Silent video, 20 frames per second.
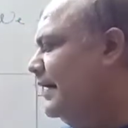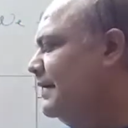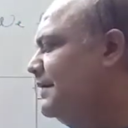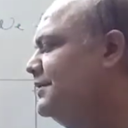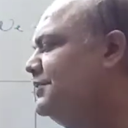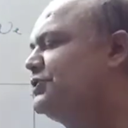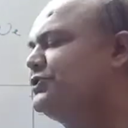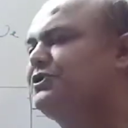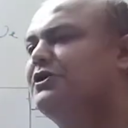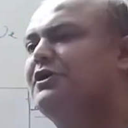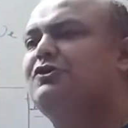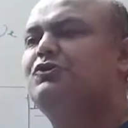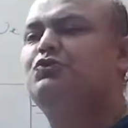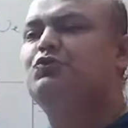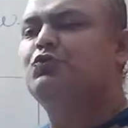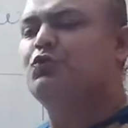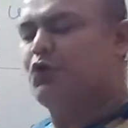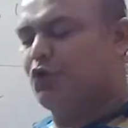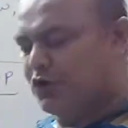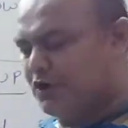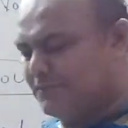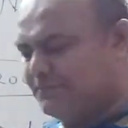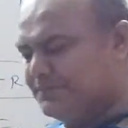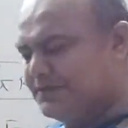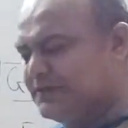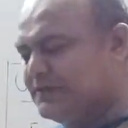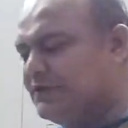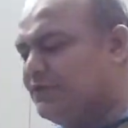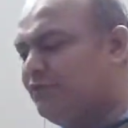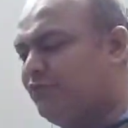additional 2
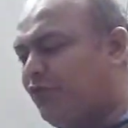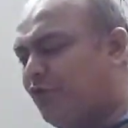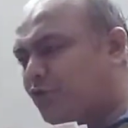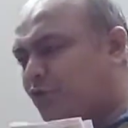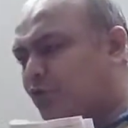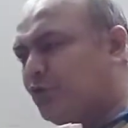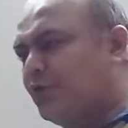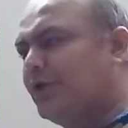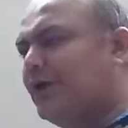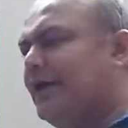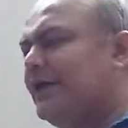columns for total